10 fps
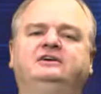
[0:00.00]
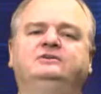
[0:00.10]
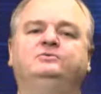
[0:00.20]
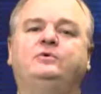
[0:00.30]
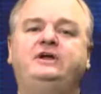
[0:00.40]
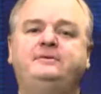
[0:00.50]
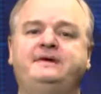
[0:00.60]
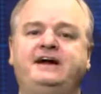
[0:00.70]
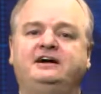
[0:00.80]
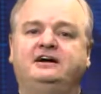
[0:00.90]
When we come
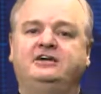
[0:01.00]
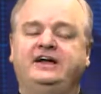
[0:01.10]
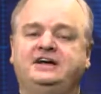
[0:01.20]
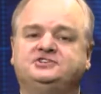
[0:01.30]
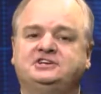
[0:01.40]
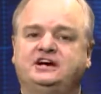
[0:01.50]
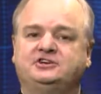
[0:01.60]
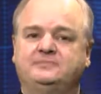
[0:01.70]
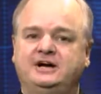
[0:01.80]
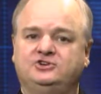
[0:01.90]
back, I'll ask Dr.
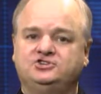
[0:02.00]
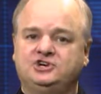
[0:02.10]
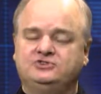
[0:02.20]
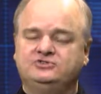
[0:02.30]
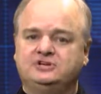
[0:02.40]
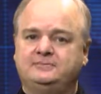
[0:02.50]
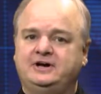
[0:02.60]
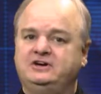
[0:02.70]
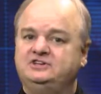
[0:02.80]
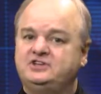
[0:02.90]
Miles Jones
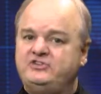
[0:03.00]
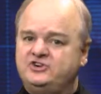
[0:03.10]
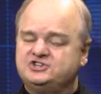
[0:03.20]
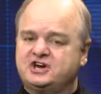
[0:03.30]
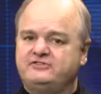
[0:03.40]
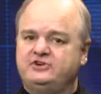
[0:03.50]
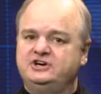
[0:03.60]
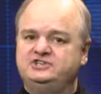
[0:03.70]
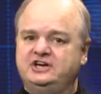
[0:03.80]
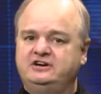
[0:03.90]
about his other
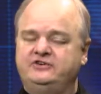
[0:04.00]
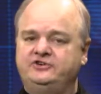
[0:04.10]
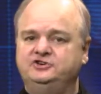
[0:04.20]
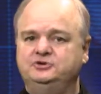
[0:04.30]
discoveries and other two